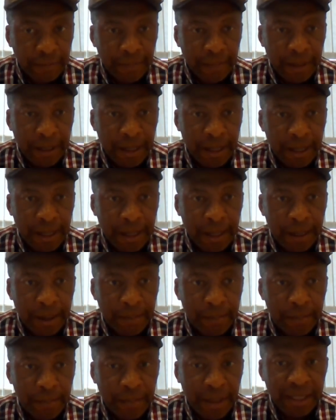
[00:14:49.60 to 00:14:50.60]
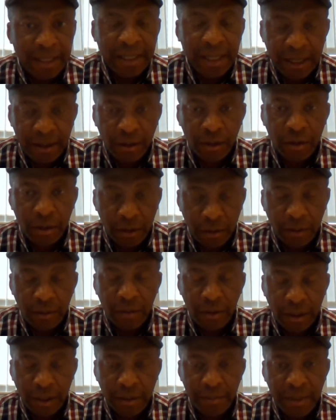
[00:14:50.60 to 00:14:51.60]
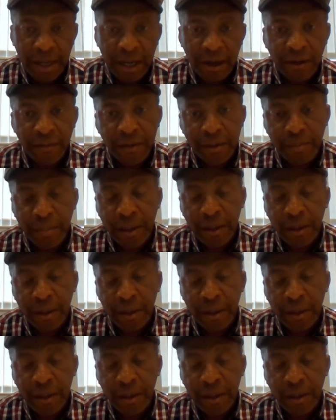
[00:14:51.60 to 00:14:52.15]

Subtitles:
and then on the back of